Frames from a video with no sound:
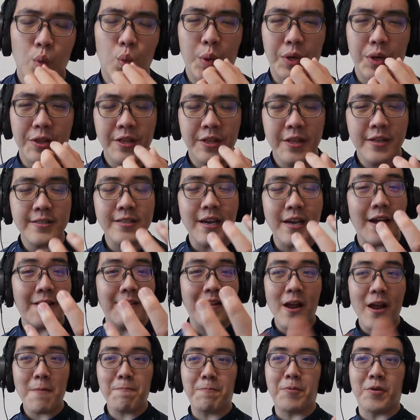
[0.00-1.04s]
We need
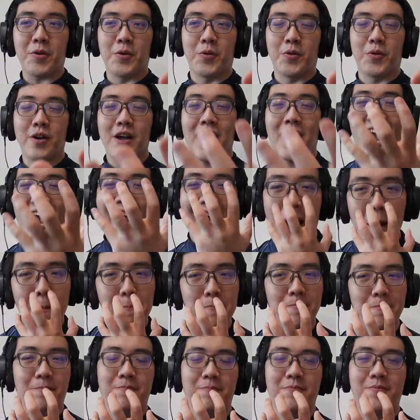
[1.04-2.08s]
an apple.
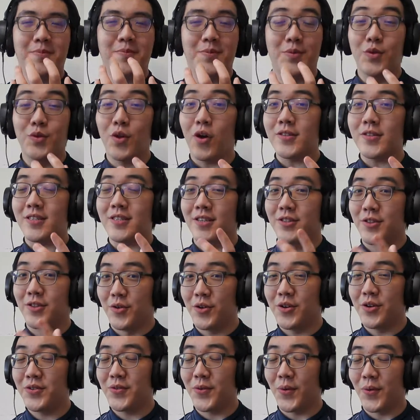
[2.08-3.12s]
Not a
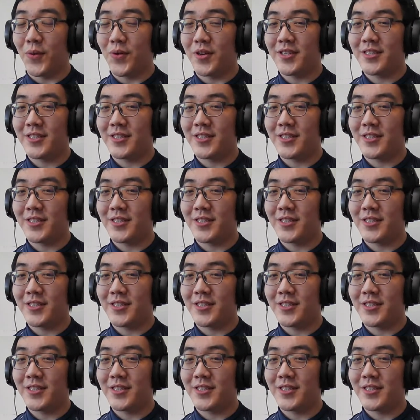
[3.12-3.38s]
Dorito.